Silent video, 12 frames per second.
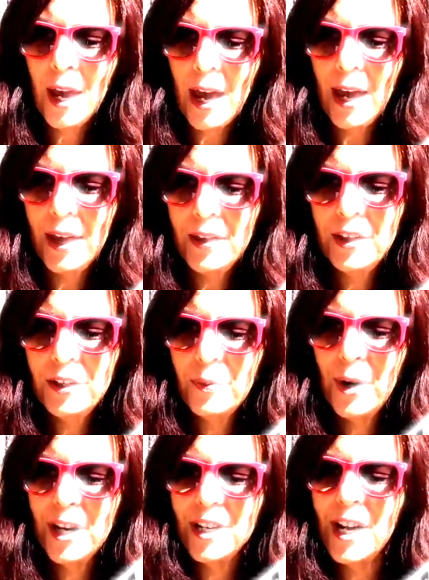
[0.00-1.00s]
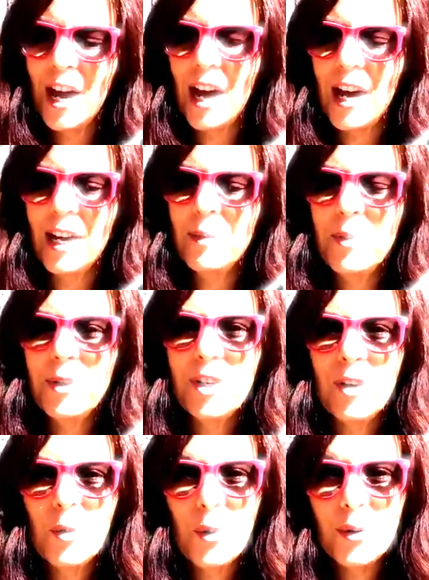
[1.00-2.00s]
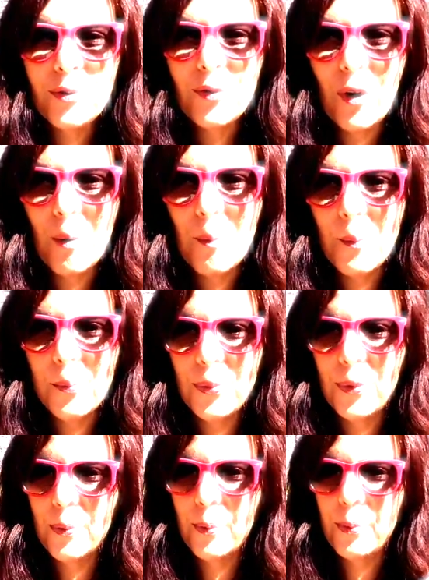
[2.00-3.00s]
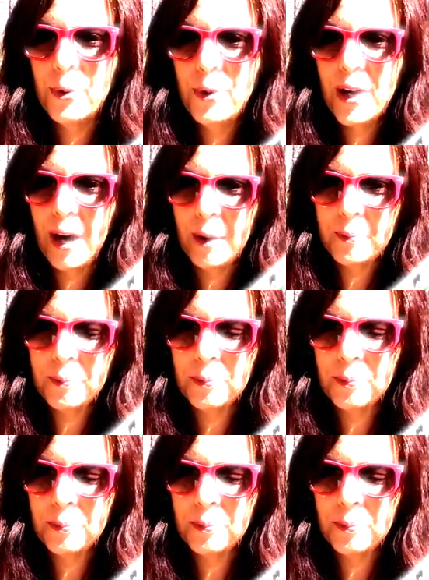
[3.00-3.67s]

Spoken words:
And this one, I put a quote from Buddha.